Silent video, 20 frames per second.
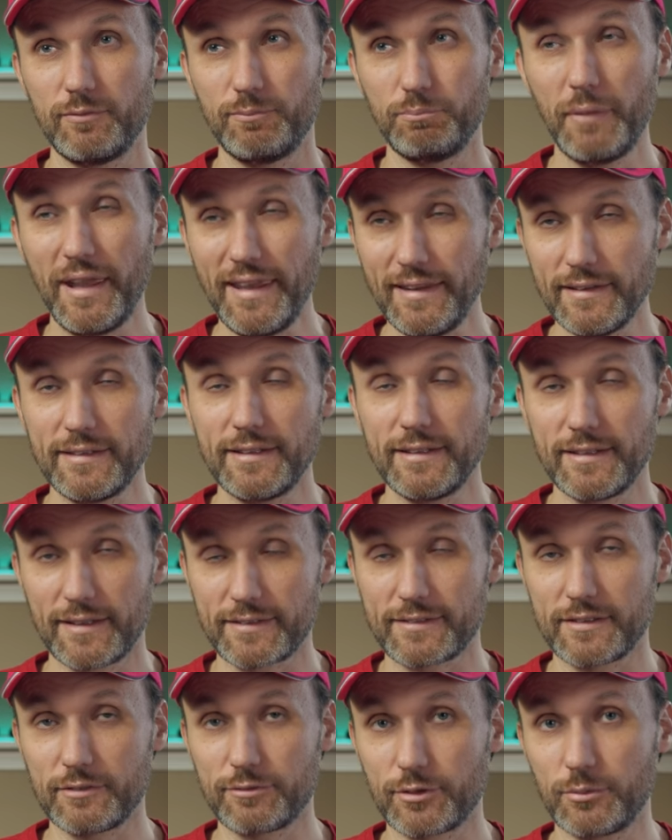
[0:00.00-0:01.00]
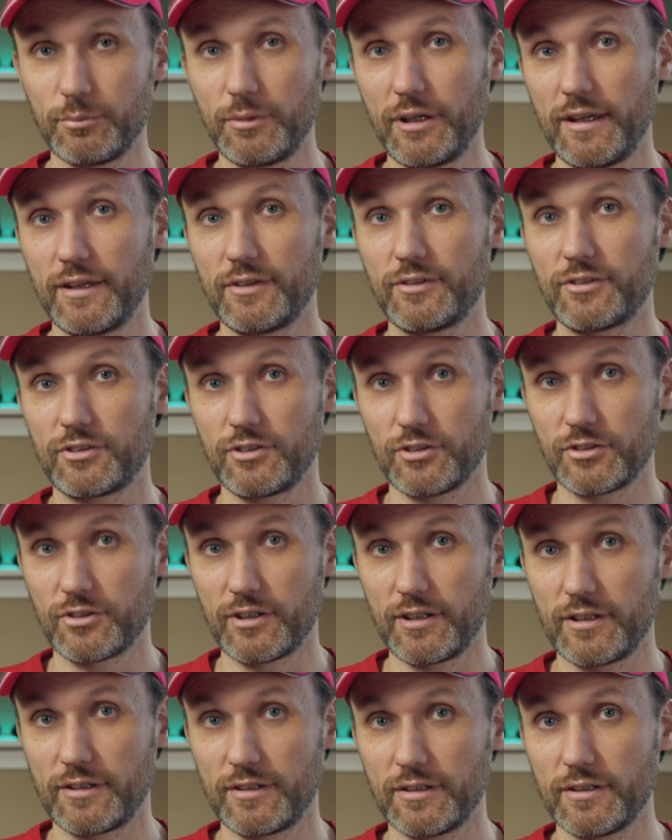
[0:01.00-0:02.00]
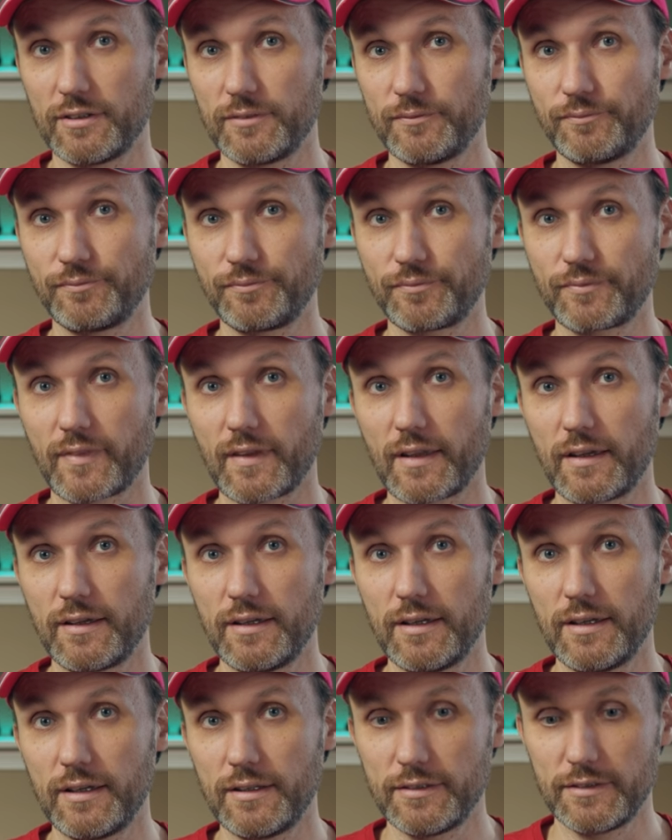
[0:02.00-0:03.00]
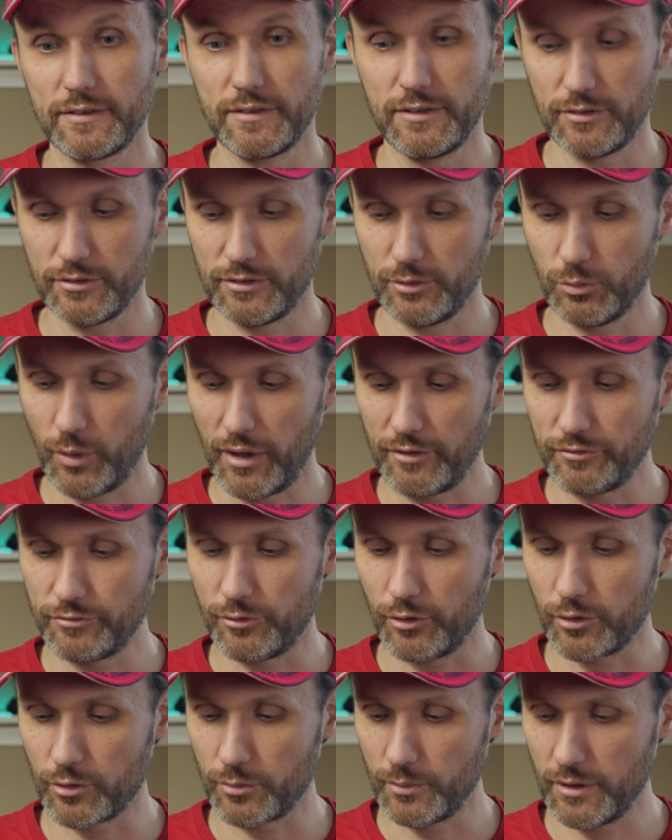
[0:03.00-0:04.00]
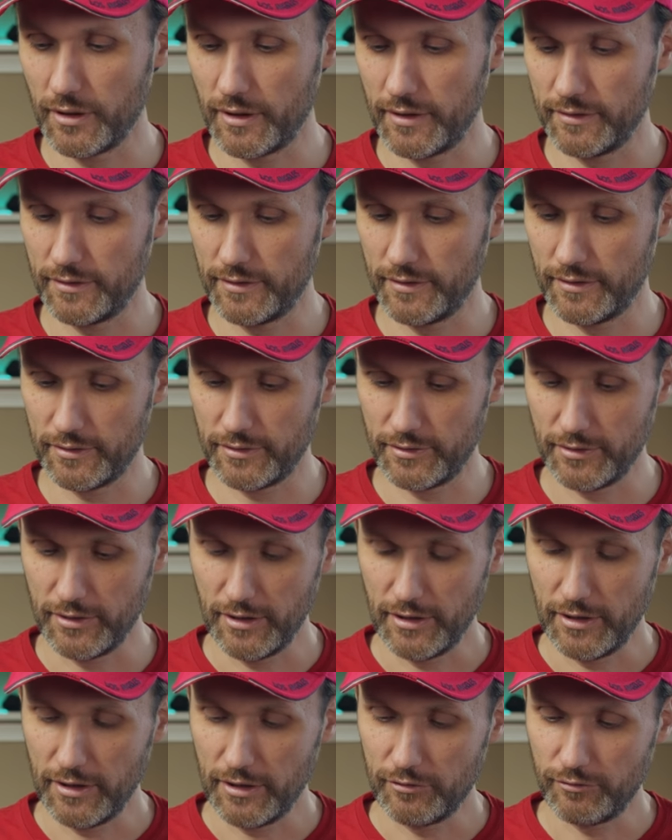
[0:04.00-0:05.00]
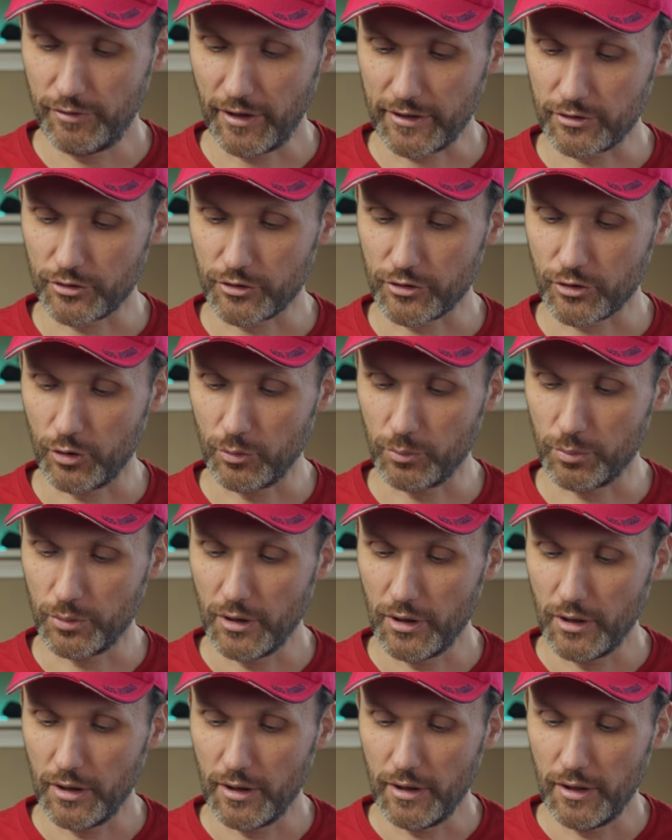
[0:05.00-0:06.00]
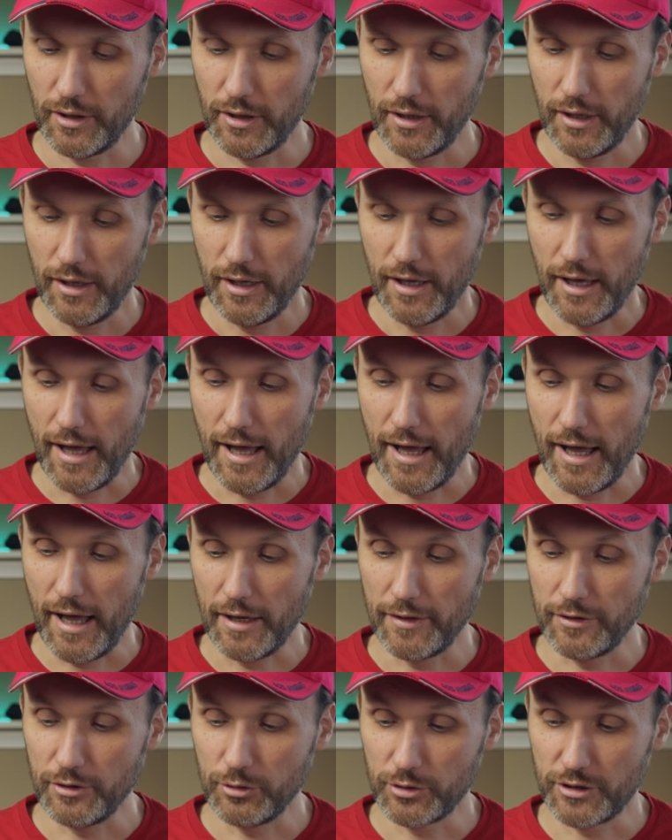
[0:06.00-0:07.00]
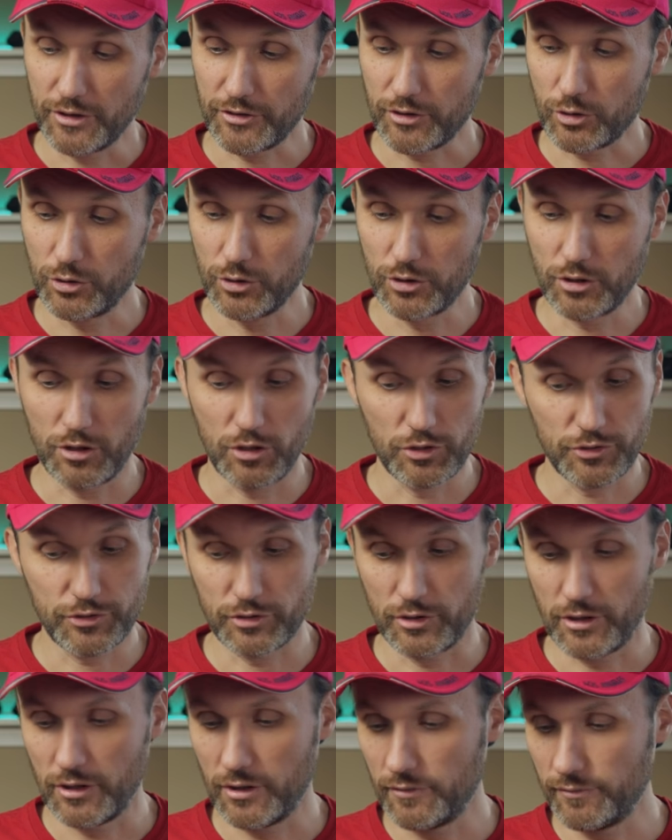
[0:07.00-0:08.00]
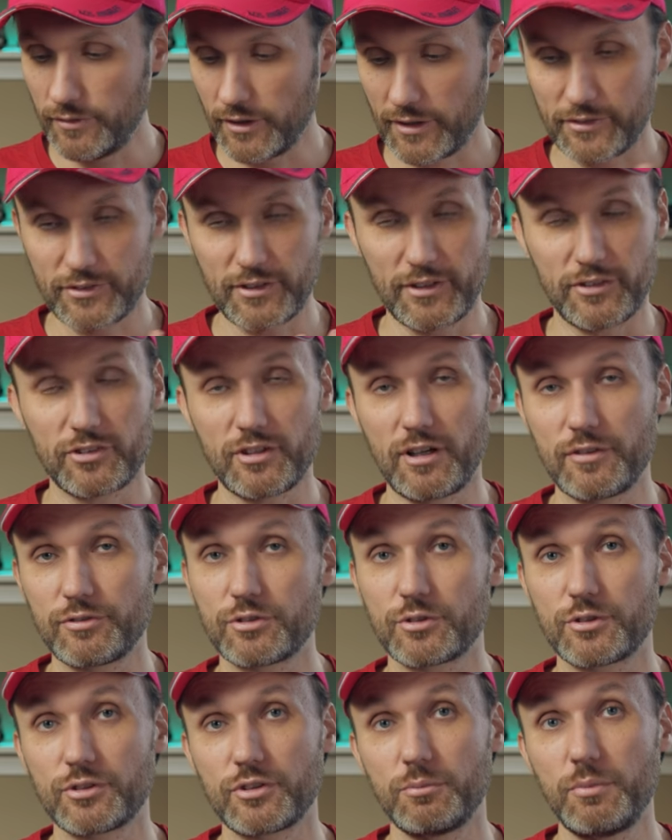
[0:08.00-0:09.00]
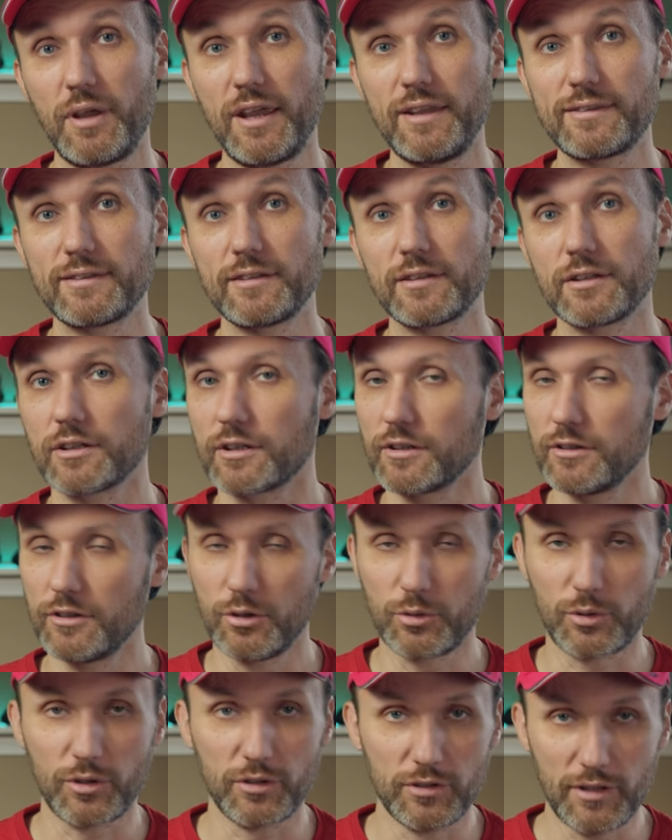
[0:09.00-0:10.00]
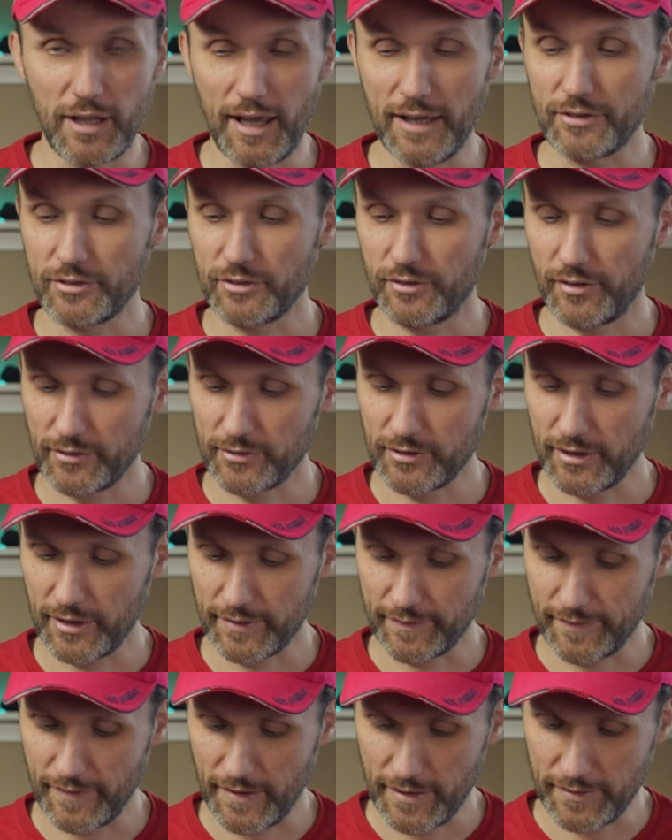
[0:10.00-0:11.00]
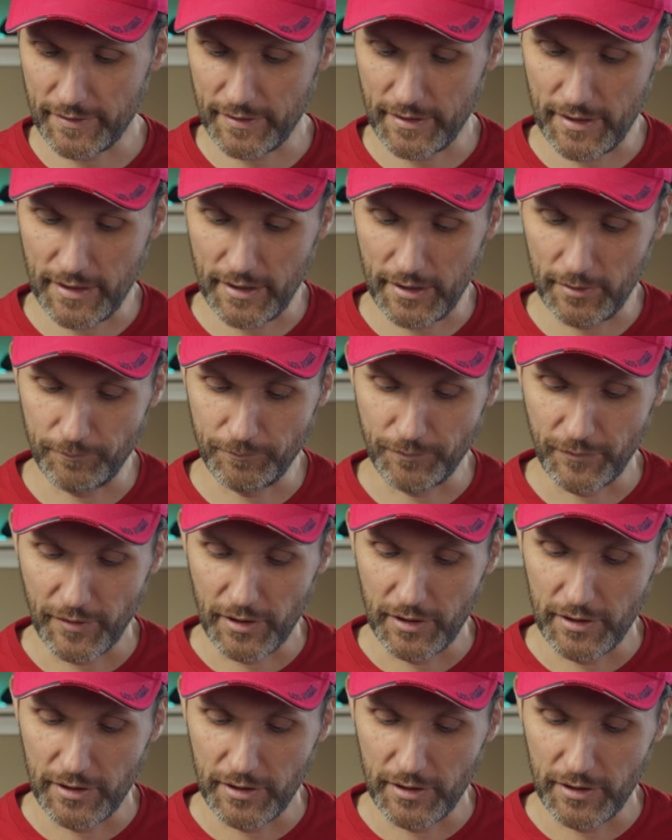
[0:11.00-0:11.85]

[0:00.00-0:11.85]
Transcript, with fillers: Mainly, like I said, for me, it's just that um, uh, you know the waveform and the vector scope. Uh, there's Zacuto also, like I said, software is amazing. You can load in LUTs, things like that. Um,